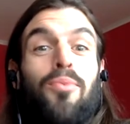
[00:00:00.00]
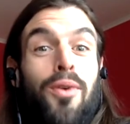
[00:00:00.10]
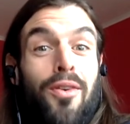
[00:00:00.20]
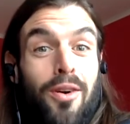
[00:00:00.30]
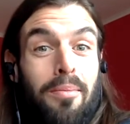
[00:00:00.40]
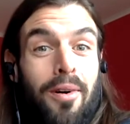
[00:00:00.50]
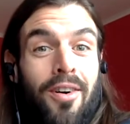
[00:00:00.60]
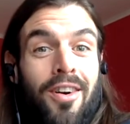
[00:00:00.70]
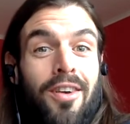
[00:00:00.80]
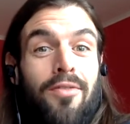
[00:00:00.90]
we're a
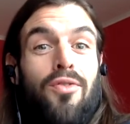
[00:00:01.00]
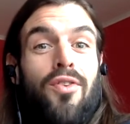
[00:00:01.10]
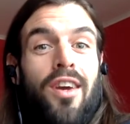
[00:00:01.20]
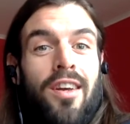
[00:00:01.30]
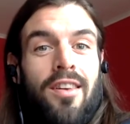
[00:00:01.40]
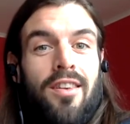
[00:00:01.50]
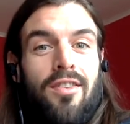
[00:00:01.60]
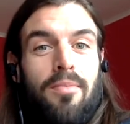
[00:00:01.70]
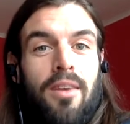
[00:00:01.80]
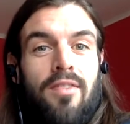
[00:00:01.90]
part of creating this
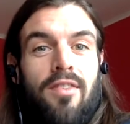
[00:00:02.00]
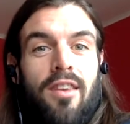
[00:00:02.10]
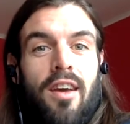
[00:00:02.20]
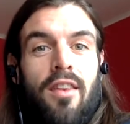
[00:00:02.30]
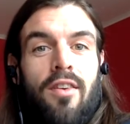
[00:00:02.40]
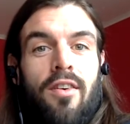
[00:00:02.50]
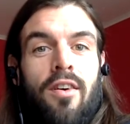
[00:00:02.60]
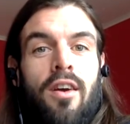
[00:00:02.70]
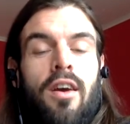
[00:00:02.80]
space together.